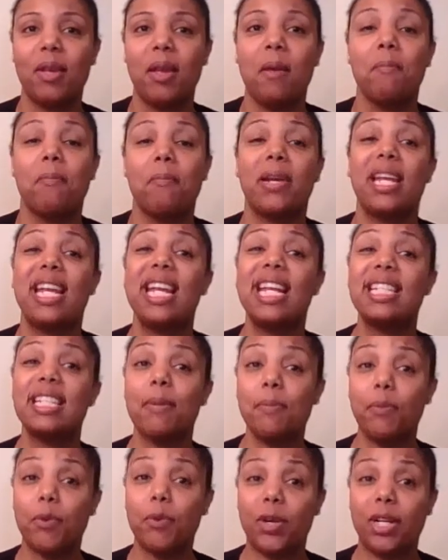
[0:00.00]
But it is
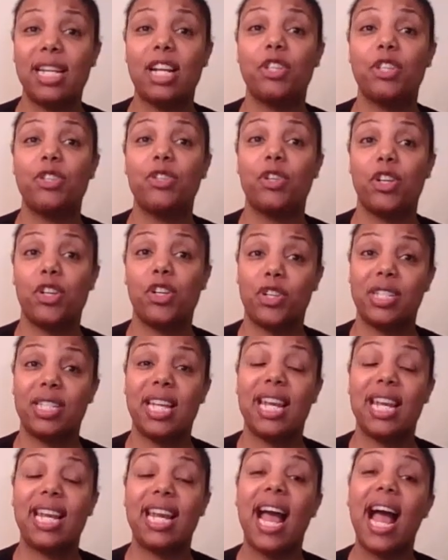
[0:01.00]
important that you
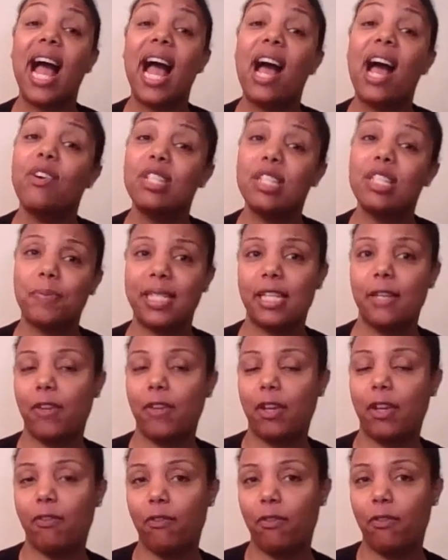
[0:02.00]
understand how
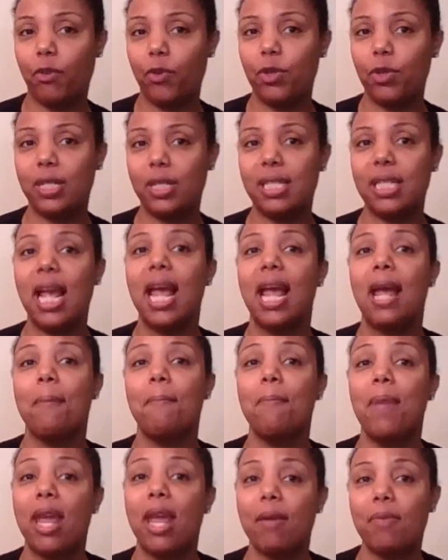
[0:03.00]
specific foods
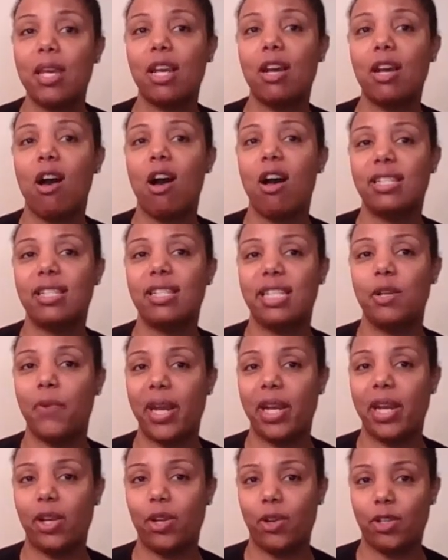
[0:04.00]
may be causing
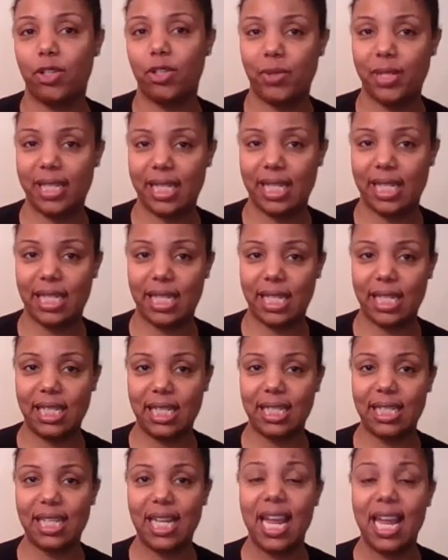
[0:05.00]
weight loss
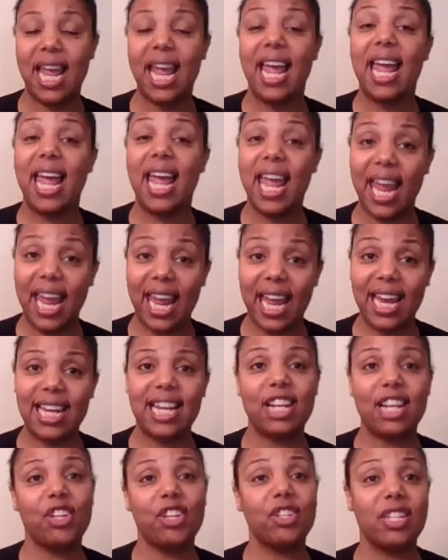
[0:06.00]
resistance and
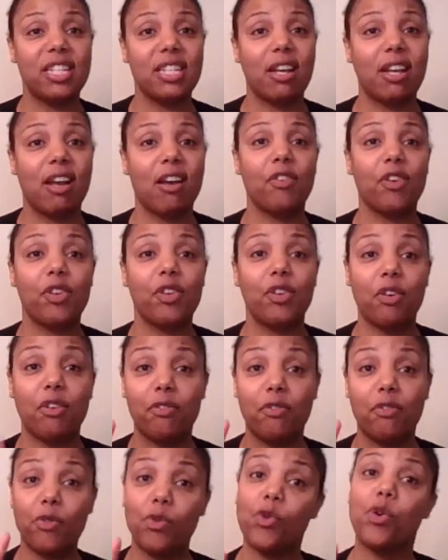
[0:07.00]
that you discover the
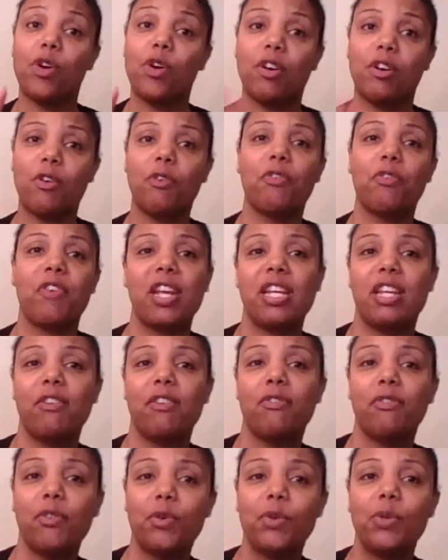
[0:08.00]
four offending
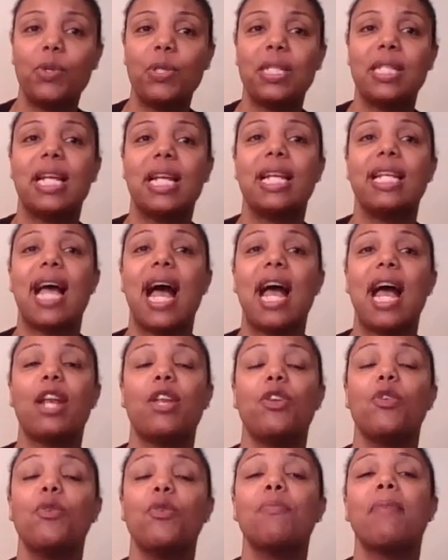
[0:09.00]
foods that
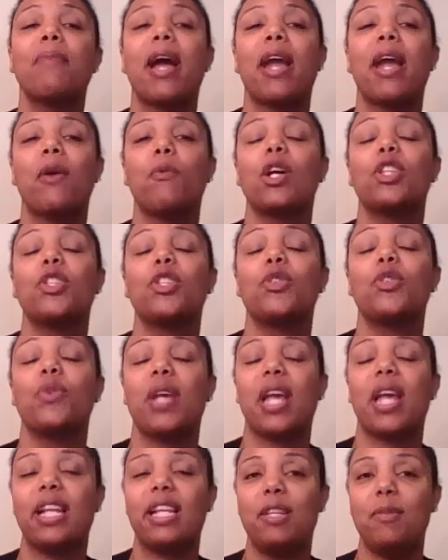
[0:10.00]
you might want to
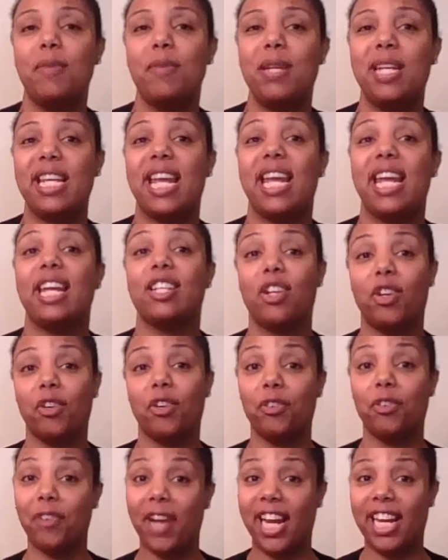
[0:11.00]
eliminate
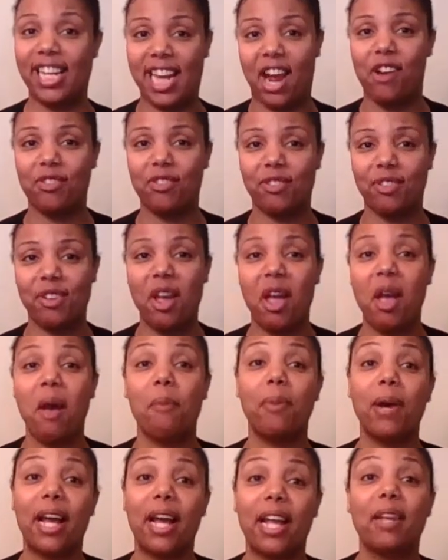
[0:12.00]
right now.
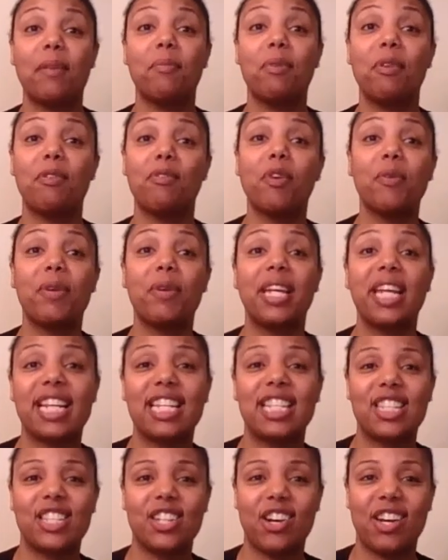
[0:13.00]
But before we get
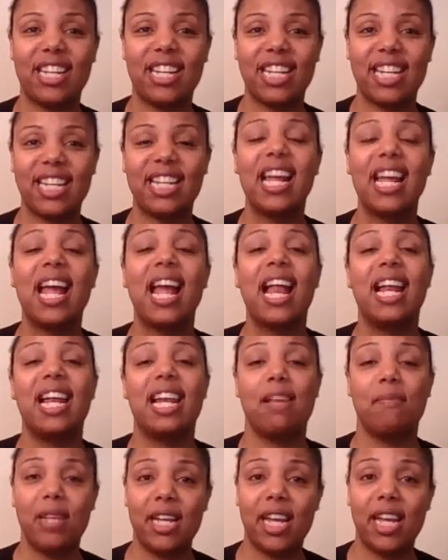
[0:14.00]
started, let
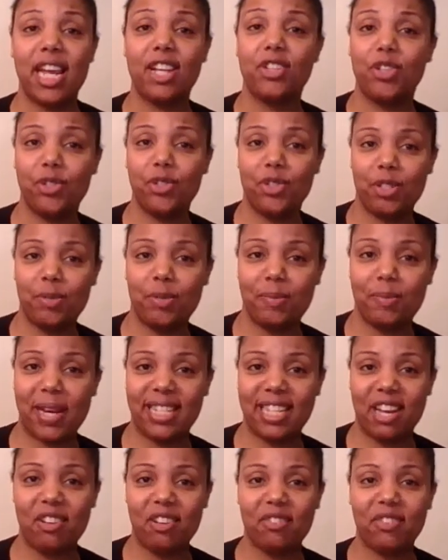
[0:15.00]
me introduce
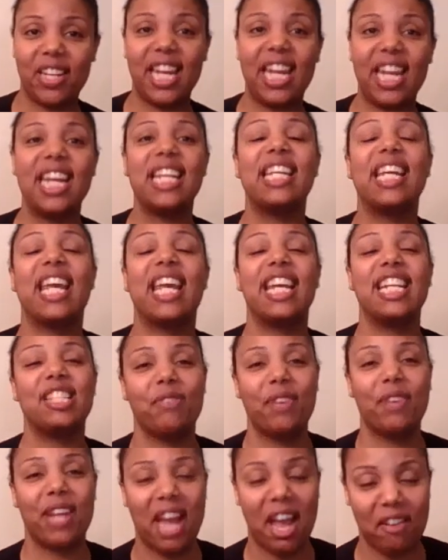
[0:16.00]
myself in case
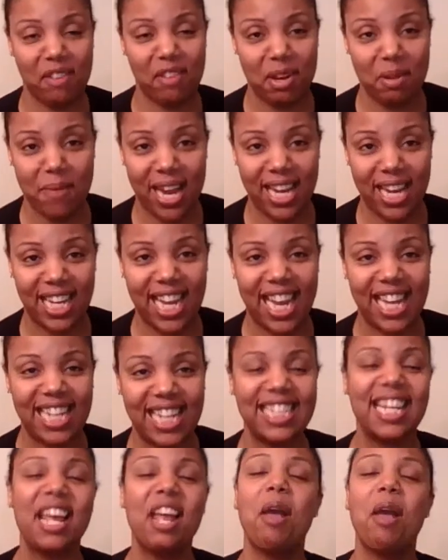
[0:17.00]
we haven't met yet.
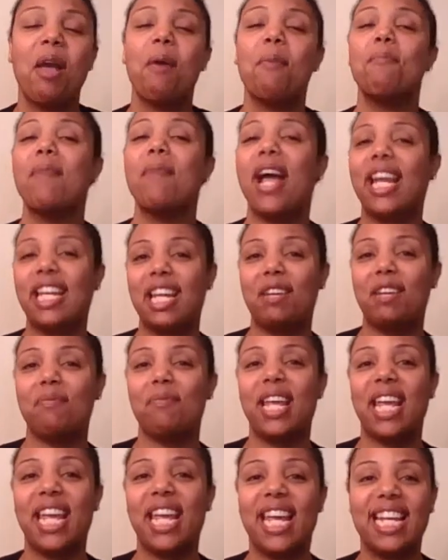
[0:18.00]
My name
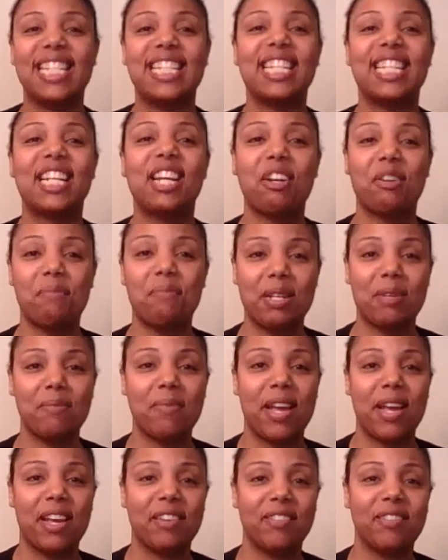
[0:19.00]
is Carmina
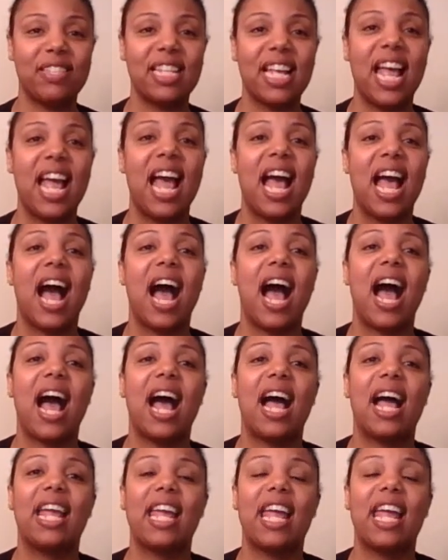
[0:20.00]
Mebs.
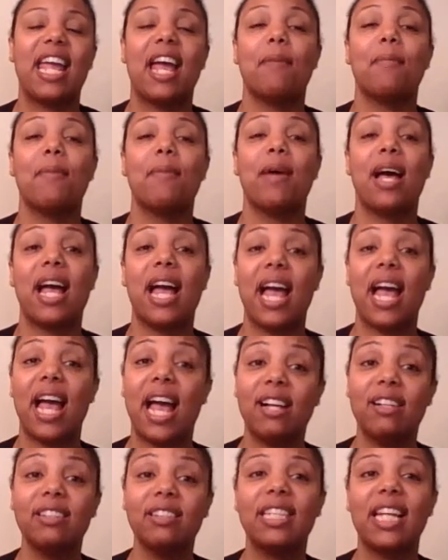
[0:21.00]
I am a
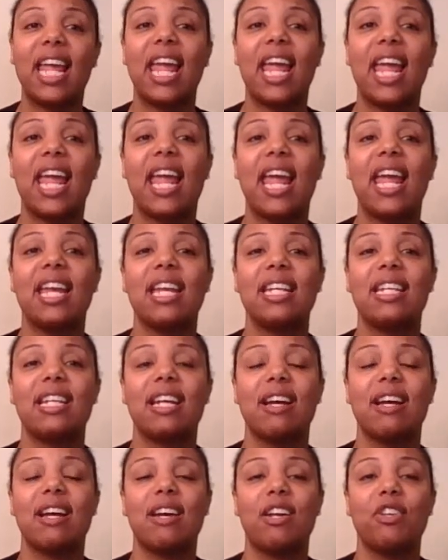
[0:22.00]
health and
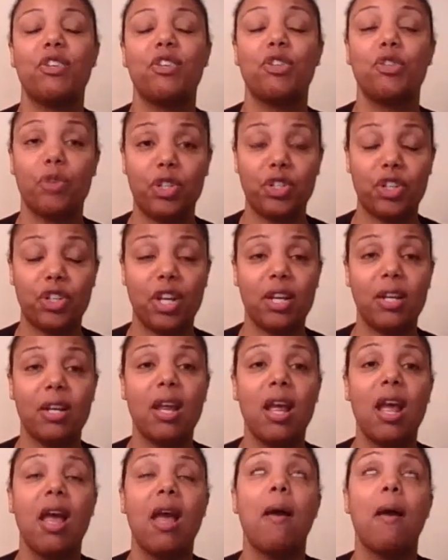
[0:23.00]

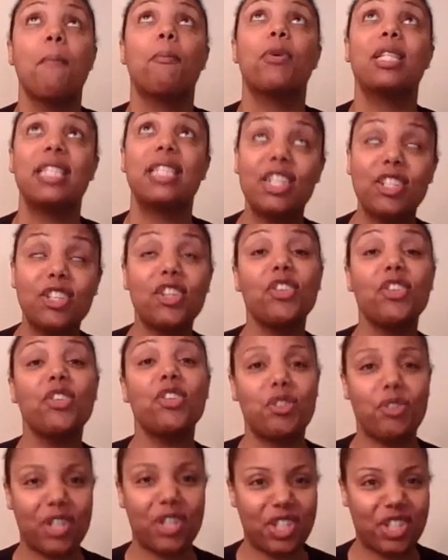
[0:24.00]
precision
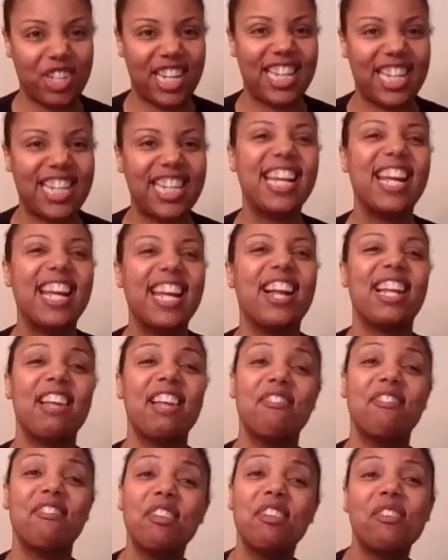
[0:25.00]
nutrition
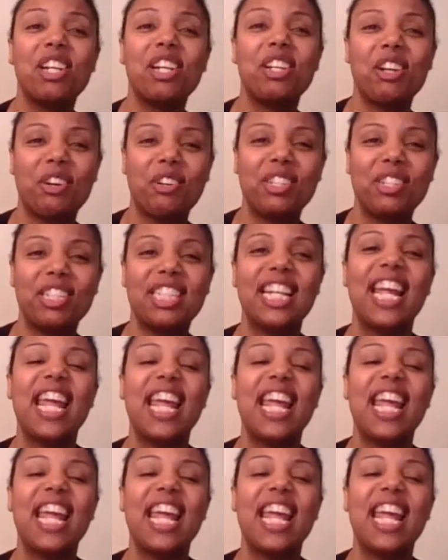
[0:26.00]
level 1 coach,